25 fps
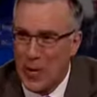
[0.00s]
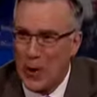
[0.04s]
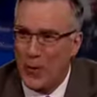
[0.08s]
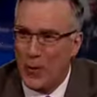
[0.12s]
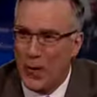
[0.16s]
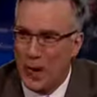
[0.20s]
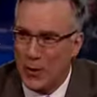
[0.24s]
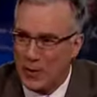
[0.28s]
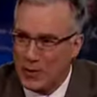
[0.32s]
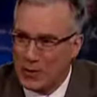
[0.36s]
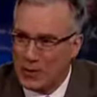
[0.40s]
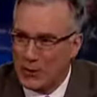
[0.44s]

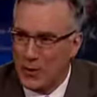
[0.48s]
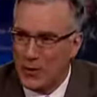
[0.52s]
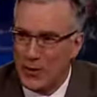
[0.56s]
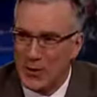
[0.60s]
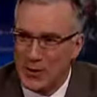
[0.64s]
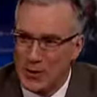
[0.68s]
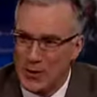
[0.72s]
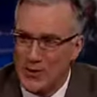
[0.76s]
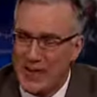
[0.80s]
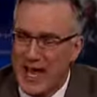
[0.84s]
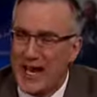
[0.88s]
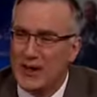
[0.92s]
Why would you want to
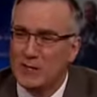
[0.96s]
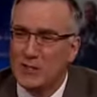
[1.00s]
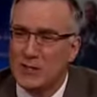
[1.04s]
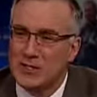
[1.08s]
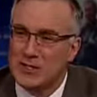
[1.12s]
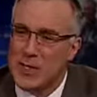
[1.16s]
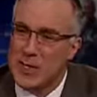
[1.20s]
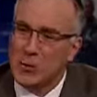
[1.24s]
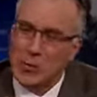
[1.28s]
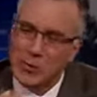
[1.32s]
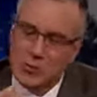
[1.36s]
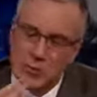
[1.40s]
do that? It looks
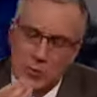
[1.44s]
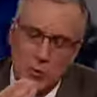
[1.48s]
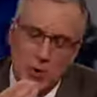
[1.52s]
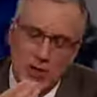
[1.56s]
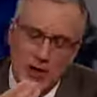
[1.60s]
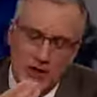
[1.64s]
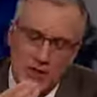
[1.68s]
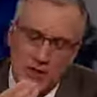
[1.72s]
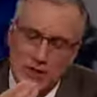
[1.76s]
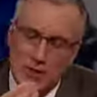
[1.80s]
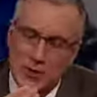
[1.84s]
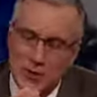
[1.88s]
like we're
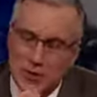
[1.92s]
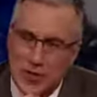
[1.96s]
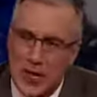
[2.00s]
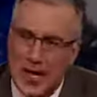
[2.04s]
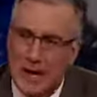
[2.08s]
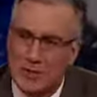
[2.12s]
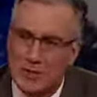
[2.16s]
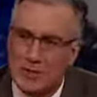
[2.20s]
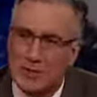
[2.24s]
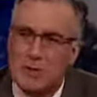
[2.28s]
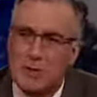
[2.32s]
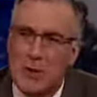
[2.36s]
giving the
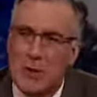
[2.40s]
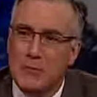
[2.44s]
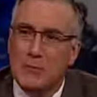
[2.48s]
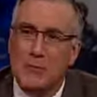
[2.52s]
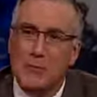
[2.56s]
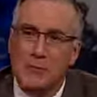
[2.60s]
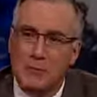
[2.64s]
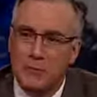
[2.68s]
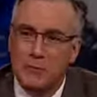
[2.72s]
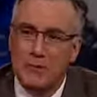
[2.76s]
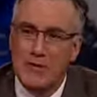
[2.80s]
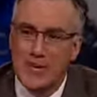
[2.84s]
jobs to people
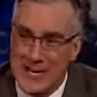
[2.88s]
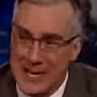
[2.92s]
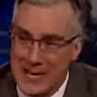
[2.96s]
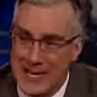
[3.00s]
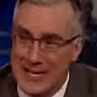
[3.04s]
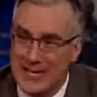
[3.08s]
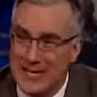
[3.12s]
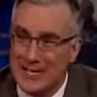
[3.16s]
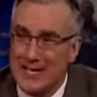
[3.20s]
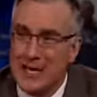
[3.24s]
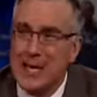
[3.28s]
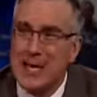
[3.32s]
who
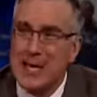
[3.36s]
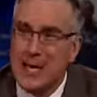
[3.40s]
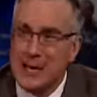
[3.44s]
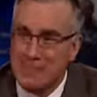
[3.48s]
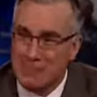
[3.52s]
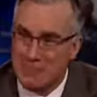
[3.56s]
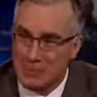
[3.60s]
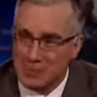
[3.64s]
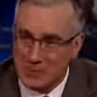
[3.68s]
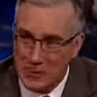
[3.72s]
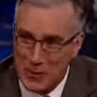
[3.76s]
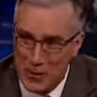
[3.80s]
need
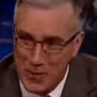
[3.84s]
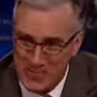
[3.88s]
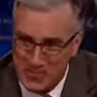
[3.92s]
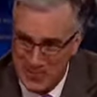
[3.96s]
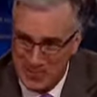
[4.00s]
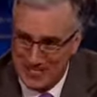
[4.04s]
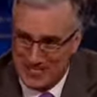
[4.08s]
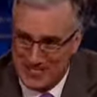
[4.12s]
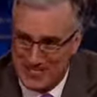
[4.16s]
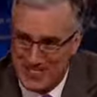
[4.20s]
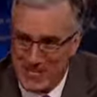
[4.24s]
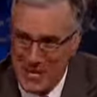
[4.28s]
employment.